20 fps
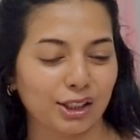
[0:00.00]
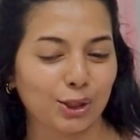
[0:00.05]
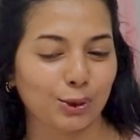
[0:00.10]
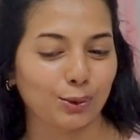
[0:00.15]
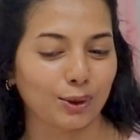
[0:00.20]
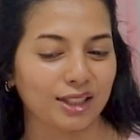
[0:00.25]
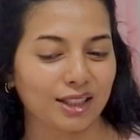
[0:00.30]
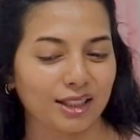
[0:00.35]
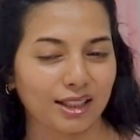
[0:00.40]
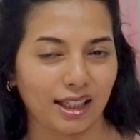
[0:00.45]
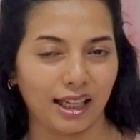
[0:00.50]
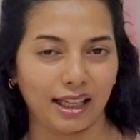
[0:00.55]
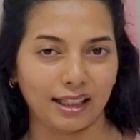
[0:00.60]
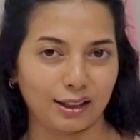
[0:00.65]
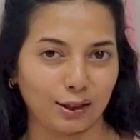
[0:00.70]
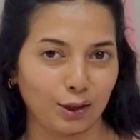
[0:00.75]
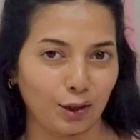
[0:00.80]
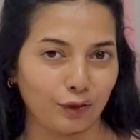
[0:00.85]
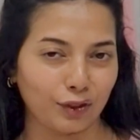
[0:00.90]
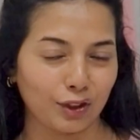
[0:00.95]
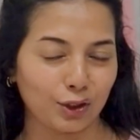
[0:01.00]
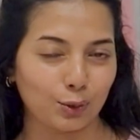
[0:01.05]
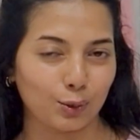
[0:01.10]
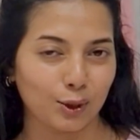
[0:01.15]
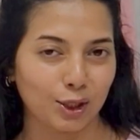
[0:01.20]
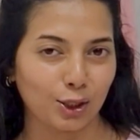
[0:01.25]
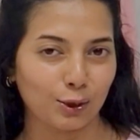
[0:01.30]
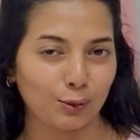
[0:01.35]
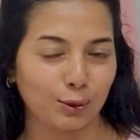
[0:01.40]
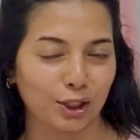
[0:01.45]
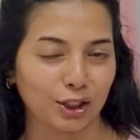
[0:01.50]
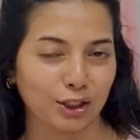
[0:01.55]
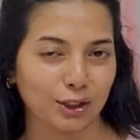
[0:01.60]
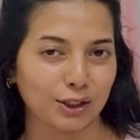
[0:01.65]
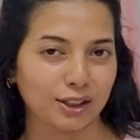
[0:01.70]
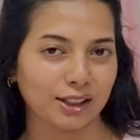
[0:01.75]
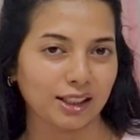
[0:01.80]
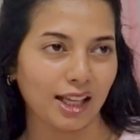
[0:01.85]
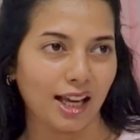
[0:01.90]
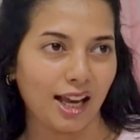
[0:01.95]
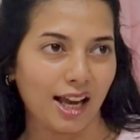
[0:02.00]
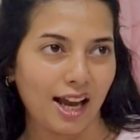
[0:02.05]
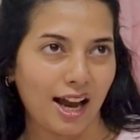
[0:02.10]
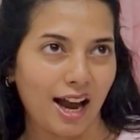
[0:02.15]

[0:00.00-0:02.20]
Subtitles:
towards the ending of this video, because